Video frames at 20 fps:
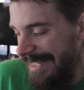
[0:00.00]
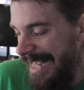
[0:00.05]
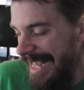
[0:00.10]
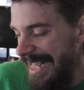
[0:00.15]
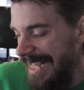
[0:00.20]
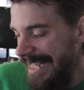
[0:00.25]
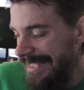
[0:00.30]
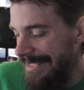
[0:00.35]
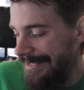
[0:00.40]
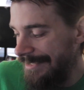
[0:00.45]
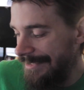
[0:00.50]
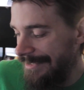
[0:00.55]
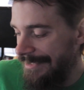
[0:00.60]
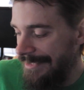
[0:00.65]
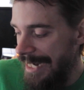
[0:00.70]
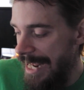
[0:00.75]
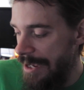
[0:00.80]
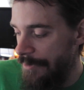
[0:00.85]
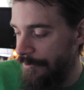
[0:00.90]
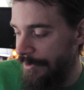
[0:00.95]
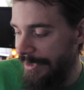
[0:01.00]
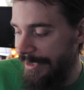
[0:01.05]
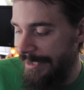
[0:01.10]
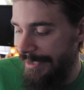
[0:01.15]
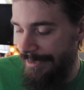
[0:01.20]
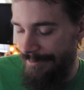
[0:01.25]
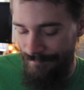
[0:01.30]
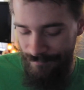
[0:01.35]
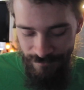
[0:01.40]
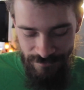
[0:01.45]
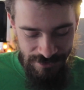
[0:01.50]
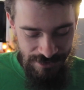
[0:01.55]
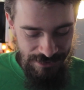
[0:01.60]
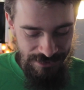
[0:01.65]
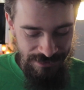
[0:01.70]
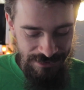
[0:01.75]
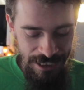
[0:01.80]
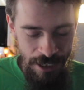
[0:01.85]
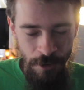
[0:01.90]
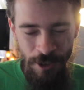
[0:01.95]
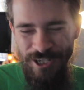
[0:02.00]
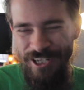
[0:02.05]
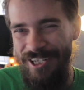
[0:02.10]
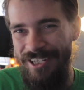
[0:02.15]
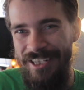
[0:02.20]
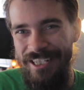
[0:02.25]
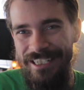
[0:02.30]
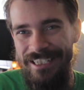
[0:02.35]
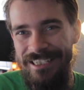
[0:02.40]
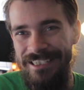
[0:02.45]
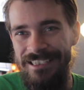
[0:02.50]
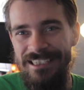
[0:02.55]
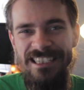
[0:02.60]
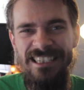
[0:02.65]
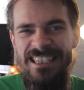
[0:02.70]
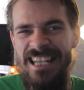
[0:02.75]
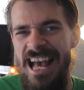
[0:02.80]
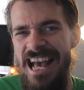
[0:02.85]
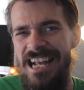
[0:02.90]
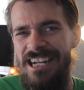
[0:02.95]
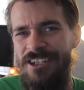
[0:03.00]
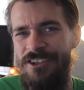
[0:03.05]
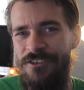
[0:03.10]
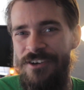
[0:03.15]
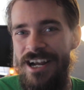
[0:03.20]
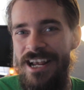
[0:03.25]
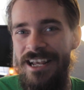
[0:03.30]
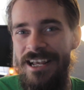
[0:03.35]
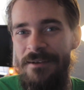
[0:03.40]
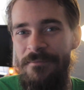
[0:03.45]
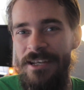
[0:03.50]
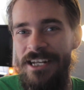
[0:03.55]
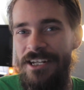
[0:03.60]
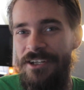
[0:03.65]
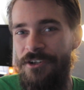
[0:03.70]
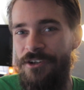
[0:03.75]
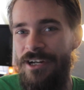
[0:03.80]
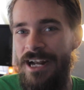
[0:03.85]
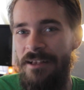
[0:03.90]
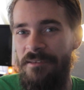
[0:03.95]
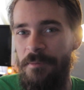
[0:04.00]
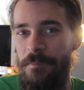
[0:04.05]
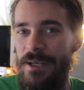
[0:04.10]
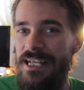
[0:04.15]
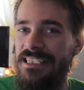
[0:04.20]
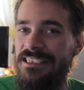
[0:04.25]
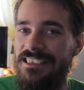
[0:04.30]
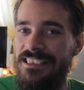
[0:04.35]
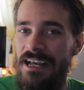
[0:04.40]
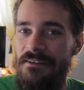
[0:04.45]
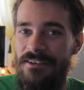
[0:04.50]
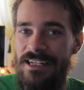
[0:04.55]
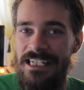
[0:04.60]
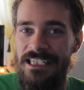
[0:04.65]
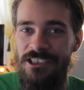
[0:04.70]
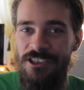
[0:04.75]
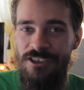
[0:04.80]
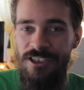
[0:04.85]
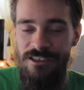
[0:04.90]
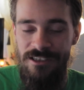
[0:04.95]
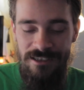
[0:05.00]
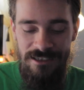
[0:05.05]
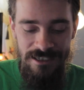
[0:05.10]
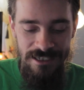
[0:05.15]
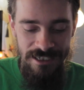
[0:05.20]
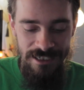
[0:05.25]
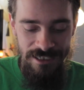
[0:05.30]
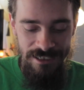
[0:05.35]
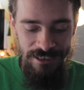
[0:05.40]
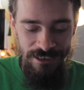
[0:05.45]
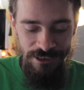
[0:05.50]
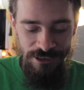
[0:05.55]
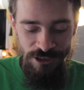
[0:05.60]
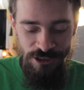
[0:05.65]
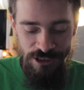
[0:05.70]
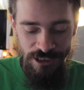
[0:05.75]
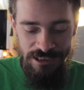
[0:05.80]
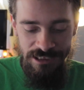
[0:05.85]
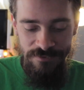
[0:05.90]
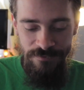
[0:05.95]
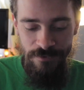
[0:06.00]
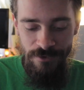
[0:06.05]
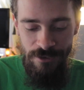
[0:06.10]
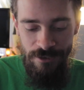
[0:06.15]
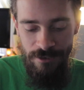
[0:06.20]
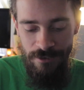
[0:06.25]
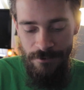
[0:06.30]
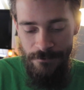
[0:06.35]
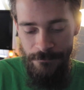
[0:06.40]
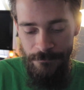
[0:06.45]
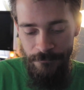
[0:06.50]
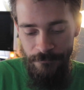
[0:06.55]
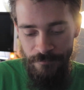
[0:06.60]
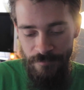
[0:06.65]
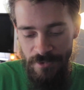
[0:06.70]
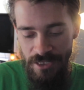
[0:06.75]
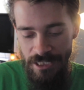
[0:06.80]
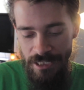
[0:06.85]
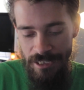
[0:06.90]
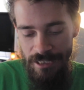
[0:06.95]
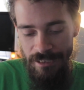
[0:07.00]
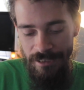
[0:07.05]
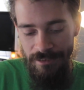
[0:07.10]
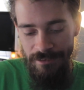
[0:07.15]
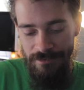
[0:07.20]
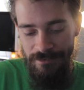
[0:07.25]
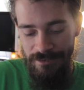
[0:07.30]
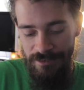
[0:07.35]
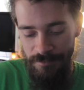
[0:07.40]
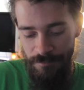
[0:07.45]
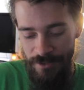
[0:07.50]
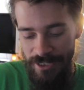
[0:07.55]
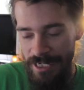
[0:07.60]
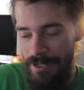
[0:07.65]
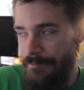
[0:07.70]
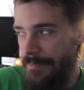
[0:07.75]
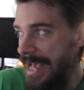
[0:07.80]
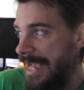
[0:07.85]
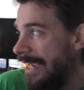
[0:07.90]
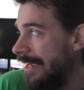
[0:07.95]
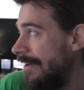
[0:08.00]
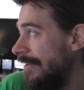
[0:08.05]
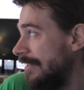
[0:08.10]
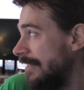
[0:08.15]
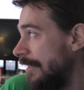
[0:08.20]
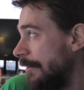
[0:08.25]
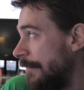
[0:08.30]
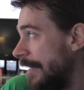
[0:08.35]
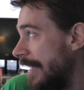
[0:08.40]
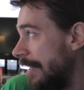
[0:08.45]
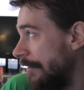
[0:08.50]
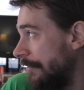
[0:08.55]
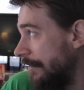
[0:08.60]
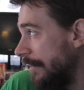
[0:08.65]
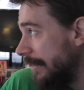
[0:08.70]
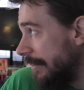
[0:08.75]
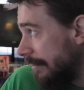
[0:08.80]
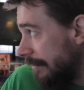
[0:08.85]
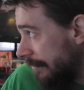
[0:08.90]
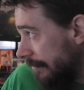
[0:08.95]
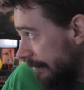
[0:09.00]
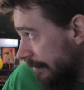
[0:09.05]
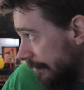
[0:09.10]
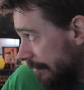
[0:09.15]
It's not really that great. I mean, you're gonna have to pay 7 each turn just for to bring him back onto the battlefield.